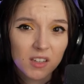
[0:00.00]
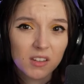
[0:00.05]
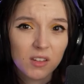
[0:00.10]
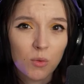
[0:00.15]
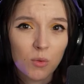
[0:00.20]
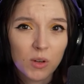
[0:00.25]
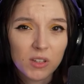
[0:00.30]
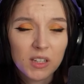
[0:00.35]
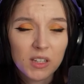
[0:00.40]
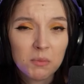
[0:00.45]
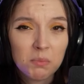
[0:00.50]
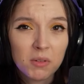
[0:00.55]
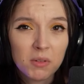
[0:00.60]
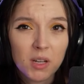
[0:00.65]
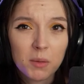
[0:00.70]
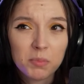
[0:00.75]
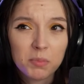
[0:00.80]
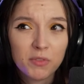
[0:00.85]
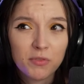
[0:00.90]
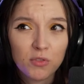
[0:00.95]
the one that picked
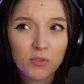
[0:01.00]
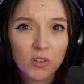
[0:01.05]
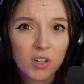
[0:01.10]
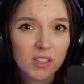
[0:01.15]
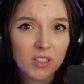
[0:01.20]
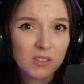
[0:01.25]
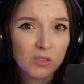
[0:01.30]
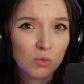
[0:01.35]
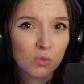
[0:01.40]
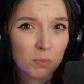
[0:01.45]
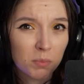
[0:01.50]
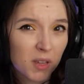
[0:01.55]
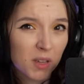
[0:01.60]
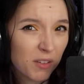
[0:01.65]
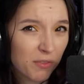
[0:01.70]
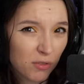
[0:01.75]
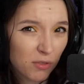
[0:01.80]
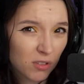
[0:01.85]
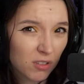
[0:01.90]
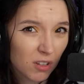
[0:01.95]
up the phone has to pay
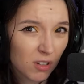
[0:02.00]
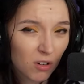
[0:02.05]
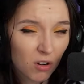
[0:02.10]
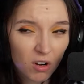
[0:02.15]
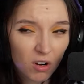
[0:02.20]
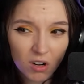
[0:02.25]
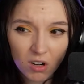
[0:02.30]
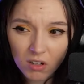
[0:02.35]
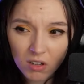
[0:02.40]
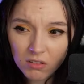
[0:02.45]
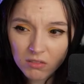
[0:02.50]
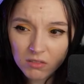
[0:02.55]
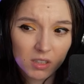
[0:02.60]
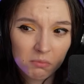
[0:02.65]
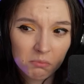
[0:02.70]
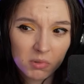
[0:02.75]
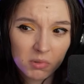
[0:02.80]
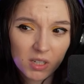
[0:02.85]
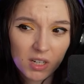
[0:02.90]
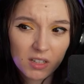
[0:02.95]
for the call.
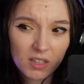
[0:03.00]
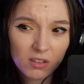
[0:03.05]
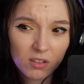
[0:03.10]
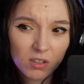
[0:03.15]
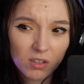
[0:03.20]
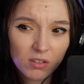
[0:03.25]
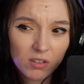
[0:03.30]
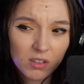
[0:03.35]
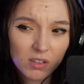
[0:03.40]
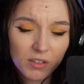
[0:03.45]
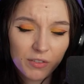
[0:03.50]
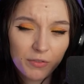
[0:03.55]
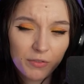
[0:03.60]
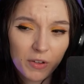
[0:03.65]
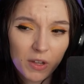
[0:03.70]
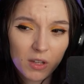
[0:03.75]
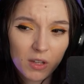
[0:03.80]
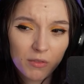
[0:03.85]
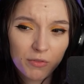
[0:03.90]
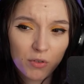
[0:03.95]
But I thought in
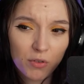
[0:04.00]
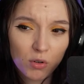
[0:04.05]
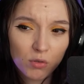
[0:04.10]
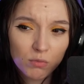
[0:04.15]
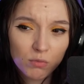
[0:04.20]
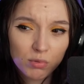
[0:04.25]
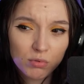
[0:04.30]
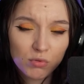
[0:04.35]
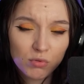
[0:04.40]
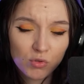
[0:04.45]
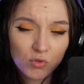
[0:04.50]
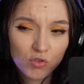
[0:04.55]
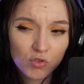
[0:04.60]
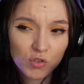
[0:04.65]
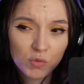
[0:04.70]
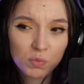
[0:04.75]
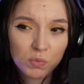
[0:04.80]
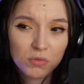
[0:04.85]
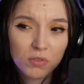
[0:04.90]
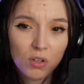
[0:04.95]
the phone booth you
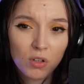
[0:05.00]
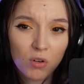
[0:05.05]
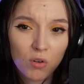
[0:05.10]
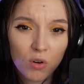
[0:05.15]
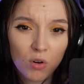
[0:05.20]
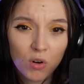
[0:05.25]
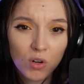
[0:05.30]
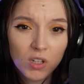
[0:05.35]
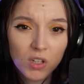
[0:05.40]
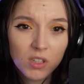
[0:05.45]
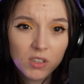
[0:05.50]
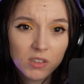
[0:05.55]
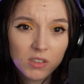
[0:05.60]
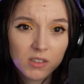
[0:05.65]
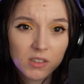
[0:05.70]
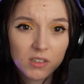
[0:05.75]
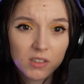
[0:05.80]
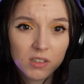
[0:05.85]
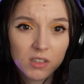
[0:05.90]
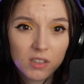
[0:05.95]
just put the coins
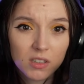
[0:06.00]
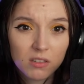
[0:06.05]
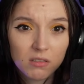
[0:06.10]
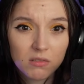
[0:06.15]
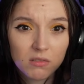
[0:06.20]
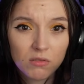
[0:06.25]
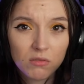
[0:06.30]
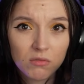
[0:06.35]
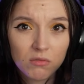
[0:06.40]
and then